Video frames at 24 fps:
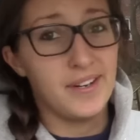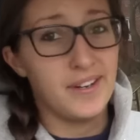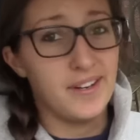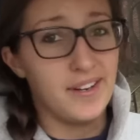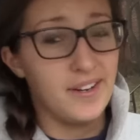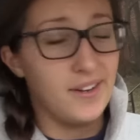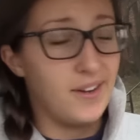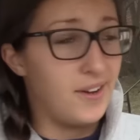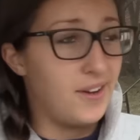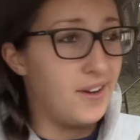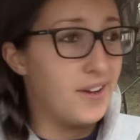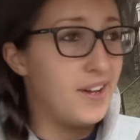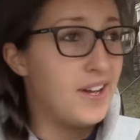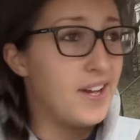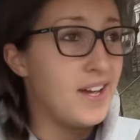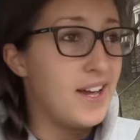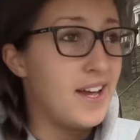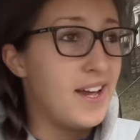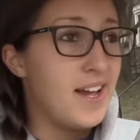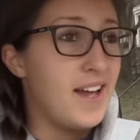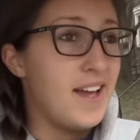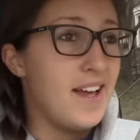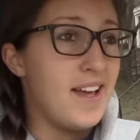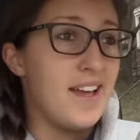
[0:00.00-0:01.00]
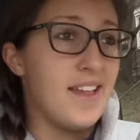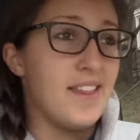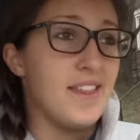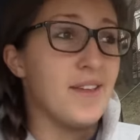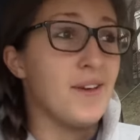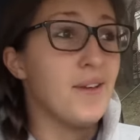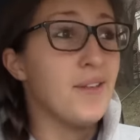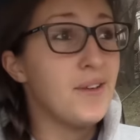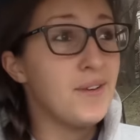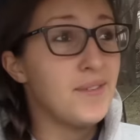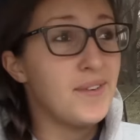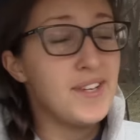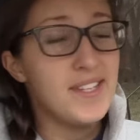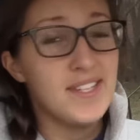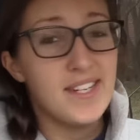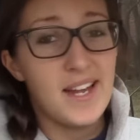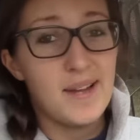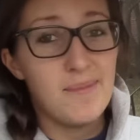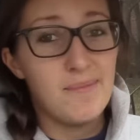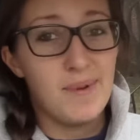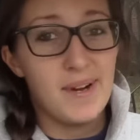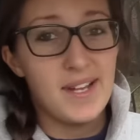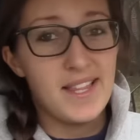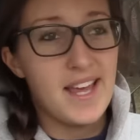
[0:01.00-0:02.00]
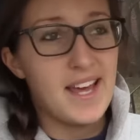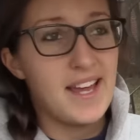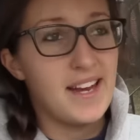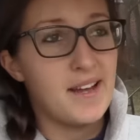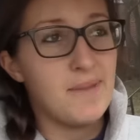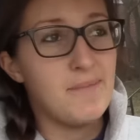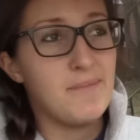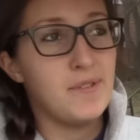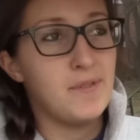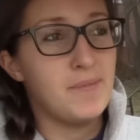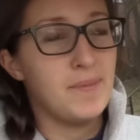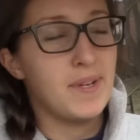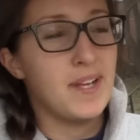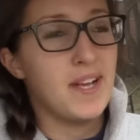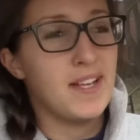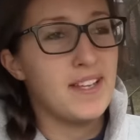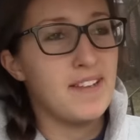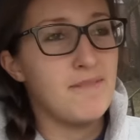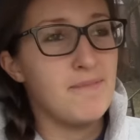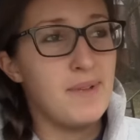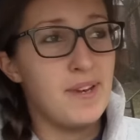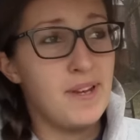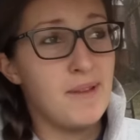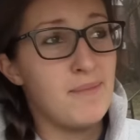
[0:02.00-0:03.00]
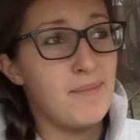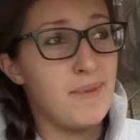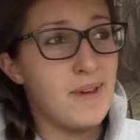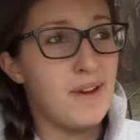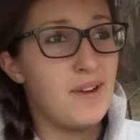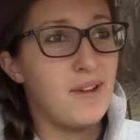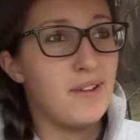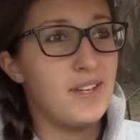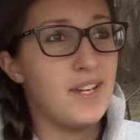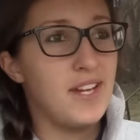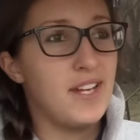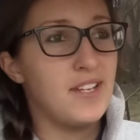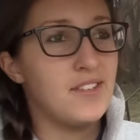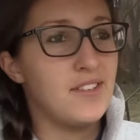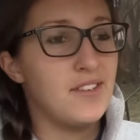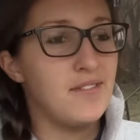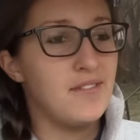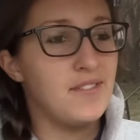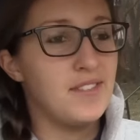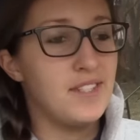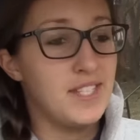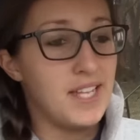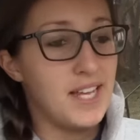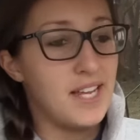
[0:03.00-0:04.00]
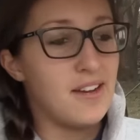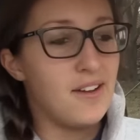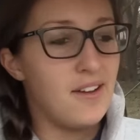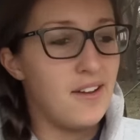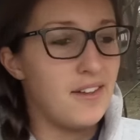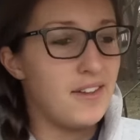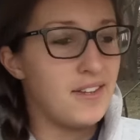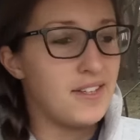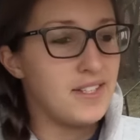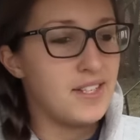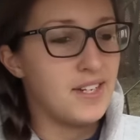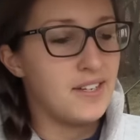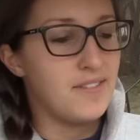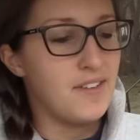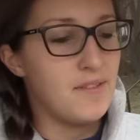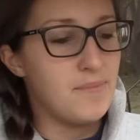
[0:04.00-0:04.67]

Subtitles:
her at all. And the only reason I bring that up is because I've been in bed all day, so I've seen all the stuff.